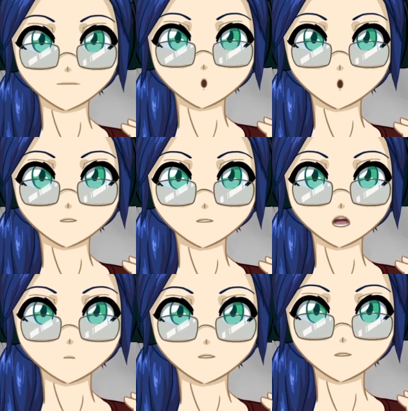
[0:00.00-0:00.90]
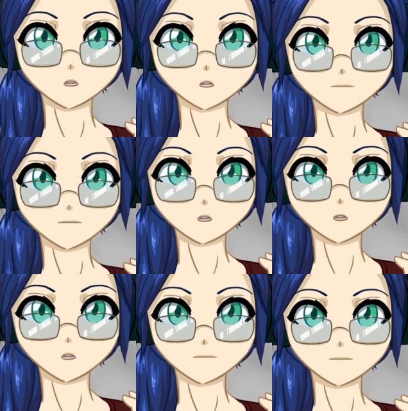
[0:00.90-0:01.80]
Let me do my best and
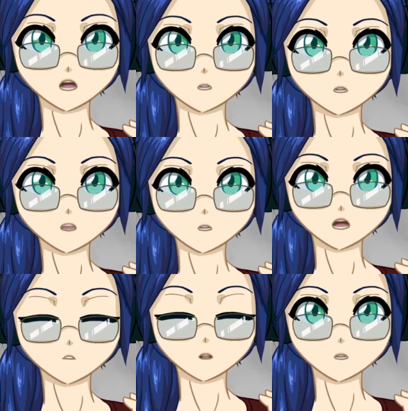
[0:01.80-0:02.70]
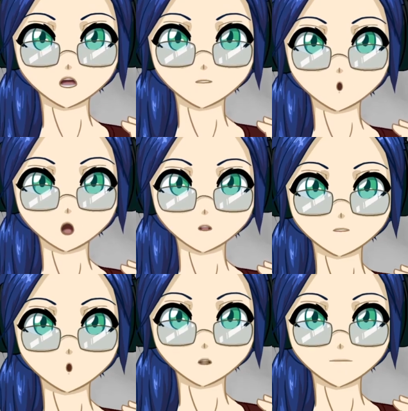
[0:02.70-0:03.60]
understand that if I get something wrong
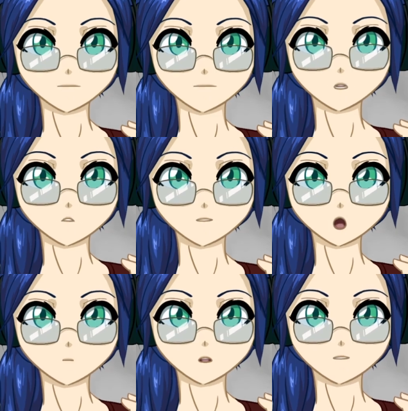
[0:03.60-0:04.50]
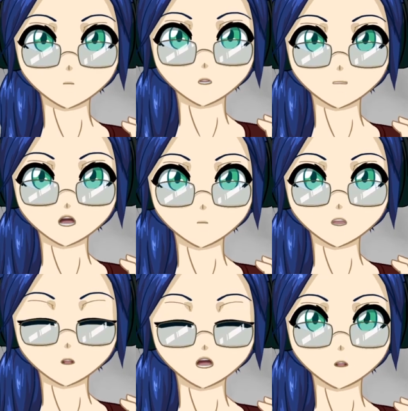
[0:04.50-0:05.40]
here, it's not because I'm trying to
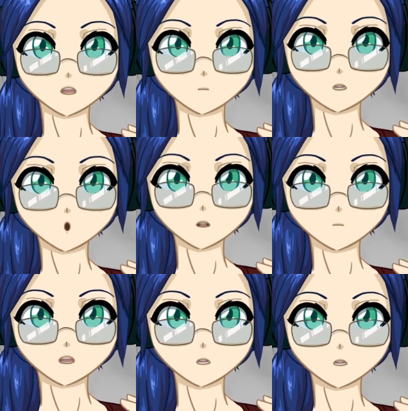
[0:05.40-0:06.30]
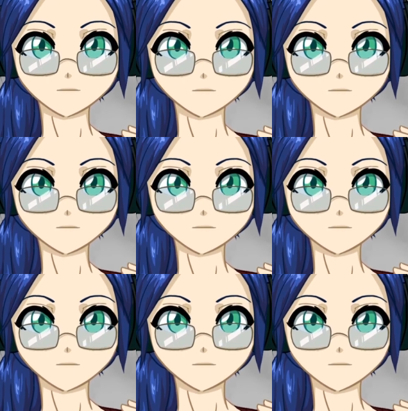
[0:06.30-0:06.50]
make this game look bad.